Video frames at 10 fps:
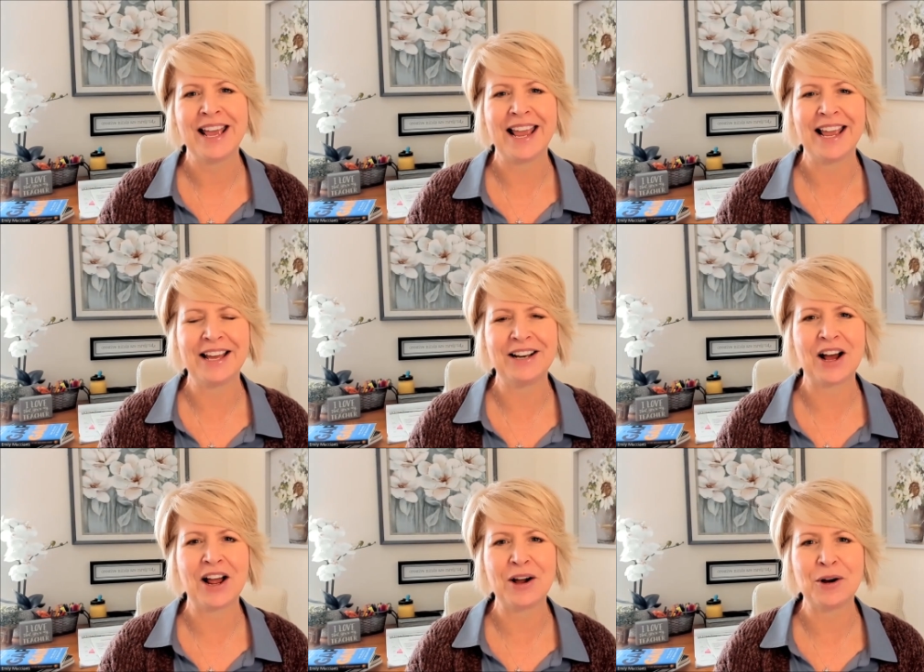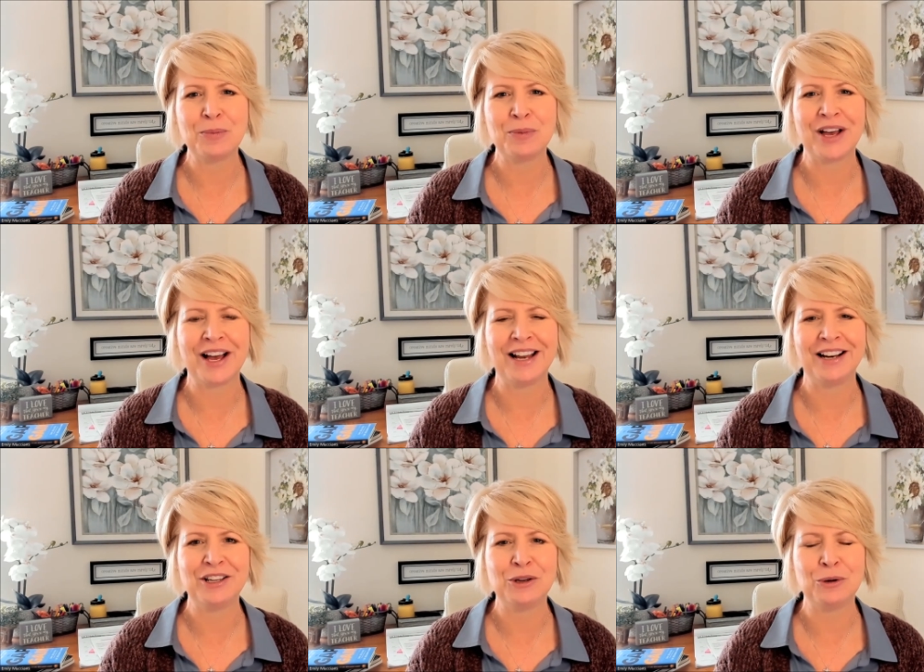and I hope that
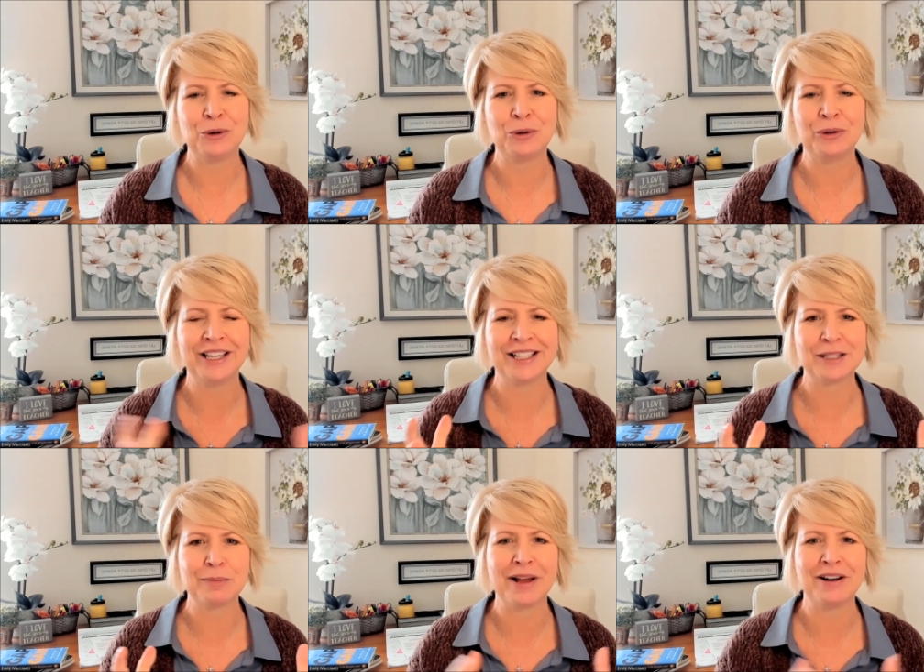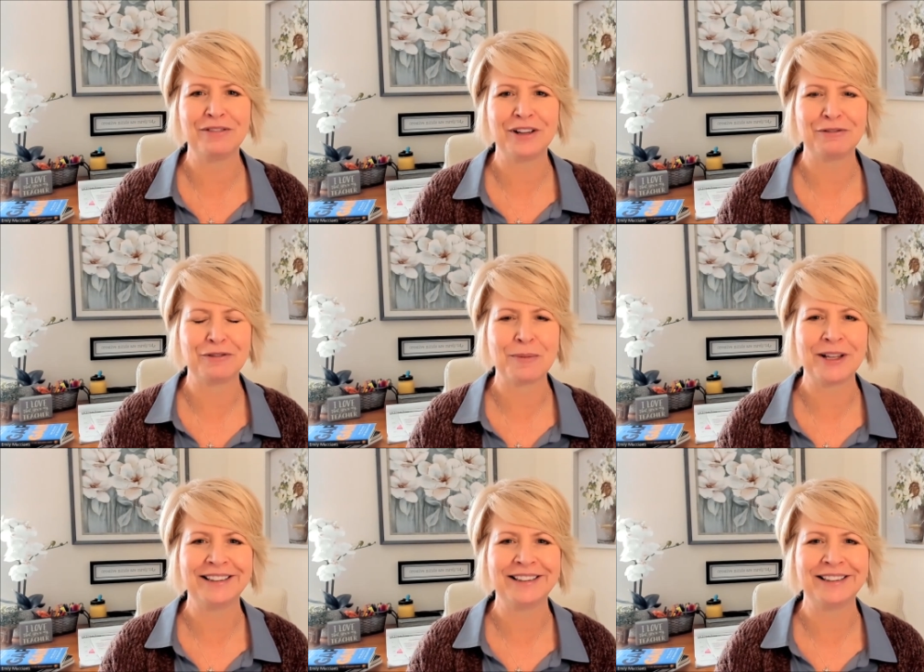you get some benefit from it.